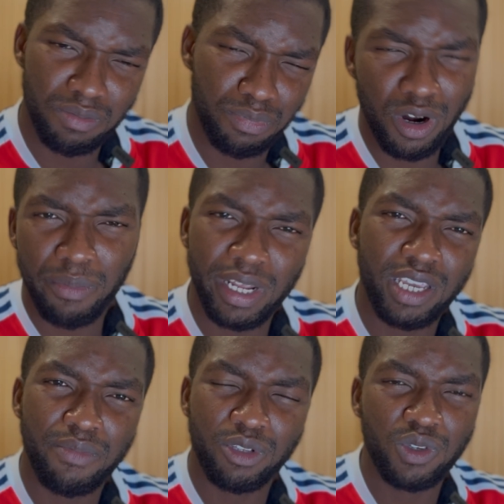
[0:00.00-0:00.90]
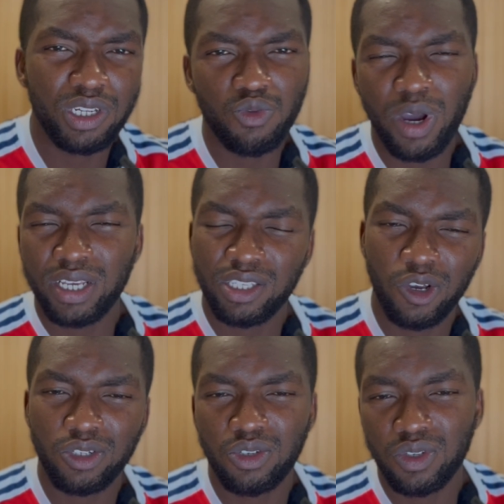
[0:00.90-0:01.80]
Probably in between Wednesday
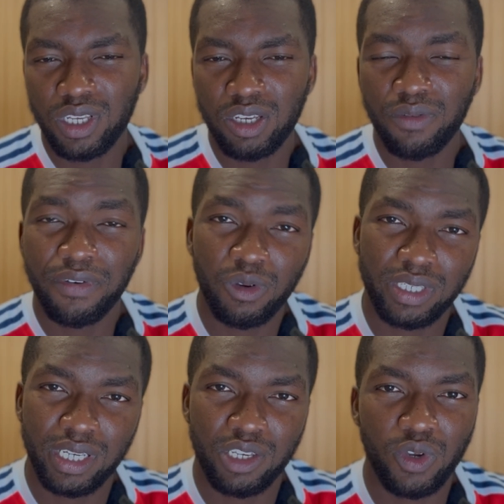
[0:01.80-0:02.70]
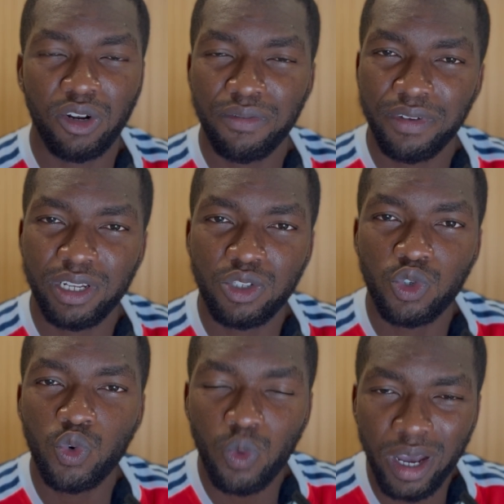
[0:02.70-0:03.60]
or Tuesday you feel sick, you are not feeling too
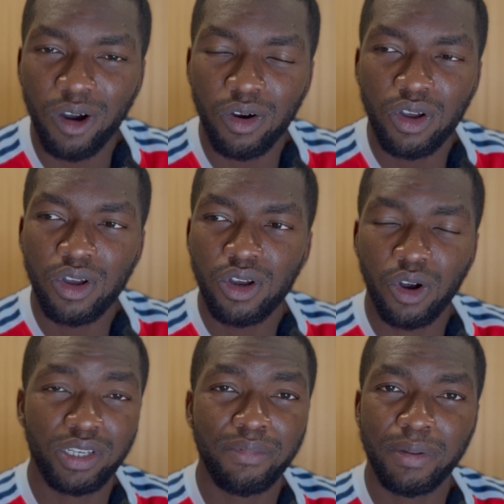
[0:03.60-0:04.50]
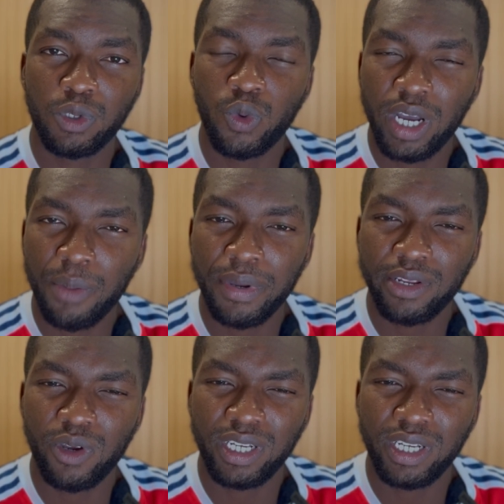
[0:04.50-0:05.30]
well, or sometimes you wake up and you are